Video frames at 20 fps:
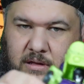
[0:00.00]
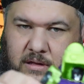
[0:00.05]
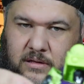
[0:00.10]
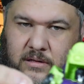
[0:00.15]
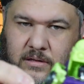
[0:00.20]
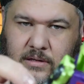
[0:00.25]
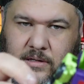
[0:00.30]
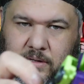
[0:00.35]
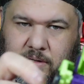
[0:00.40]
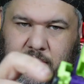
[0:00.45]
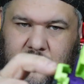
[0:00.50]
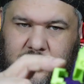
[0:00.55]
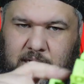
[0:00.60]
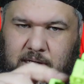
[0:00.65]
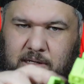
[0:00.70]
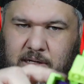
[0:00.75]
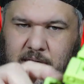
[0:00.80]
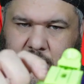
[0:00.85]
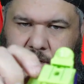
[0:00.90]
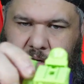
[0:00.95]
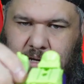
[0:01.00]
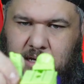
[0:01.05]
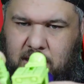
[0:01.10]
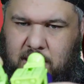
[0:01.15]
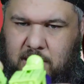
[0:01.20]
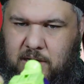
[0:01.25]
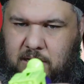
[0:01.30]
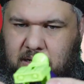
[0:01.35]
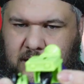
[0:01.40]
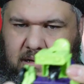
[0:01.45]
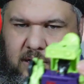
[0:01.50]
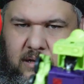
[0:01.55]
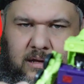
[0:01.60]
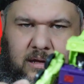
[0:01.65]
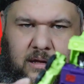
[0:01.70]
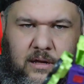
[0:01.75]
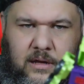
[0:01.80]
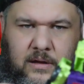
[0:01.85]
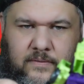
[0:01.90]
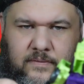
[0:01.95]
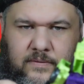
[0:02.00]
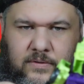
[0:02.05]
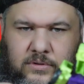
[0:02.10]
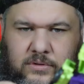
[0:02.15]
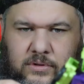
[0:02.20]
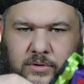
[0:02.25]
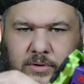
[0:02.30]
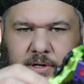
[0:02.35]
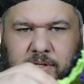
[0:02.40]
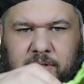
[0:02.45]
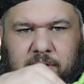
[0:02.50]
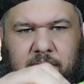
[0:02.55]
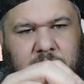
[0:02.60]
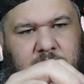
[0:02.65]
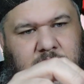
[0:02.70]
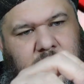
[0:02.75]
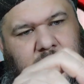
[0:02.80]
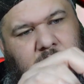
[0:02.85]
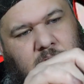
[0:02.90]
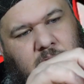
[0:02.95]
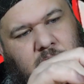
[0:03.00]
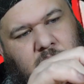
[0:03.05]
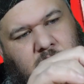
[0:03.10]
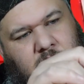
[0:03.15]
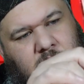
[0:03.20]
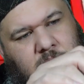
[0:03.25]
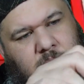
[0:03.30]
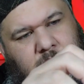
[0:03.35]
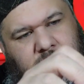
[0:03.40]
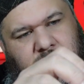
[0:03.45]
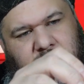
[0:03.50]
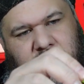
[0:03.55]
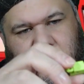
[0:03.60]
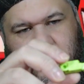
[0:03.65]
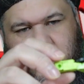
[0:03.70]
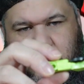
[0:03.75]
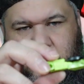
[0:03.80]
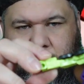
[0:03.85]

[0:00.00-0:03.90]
Let's see. Full 360 arms.